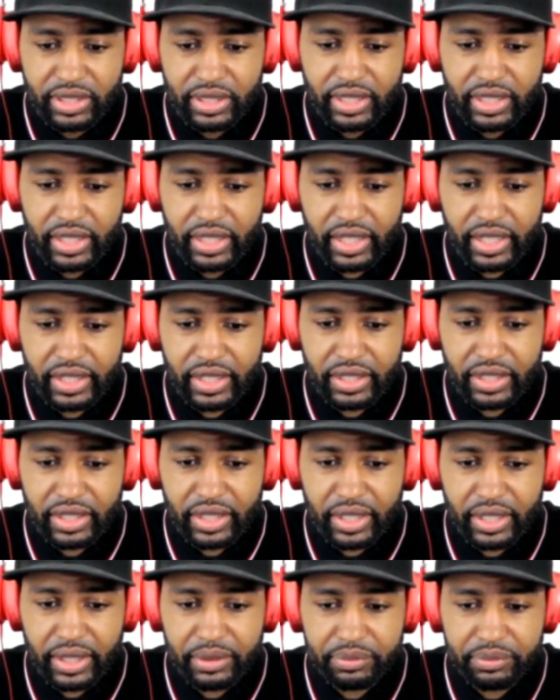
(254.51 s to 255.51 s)
And,
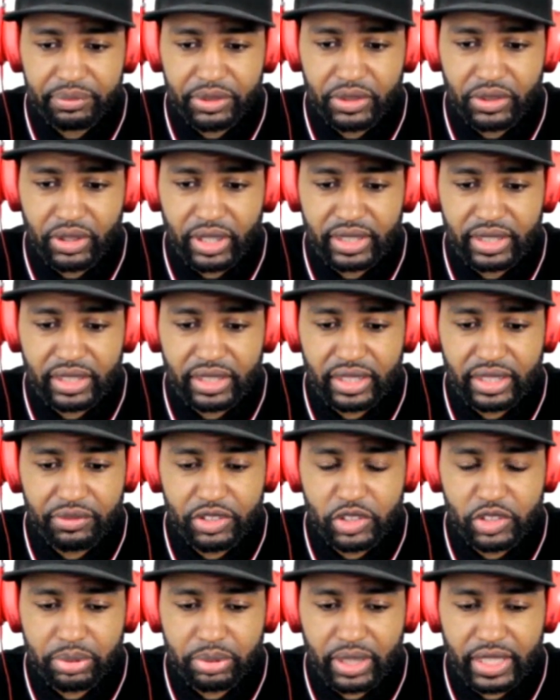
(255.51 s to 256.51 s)
uh, you know, I love
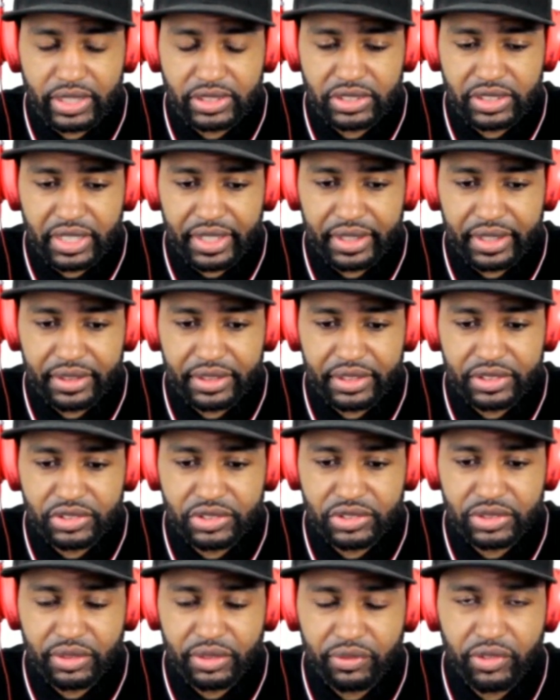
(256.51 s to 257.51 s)
this project. This
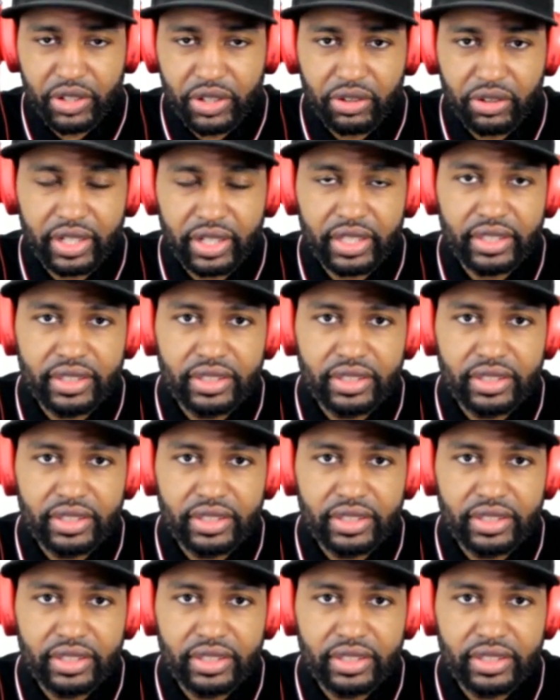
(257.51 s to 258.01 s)
is a very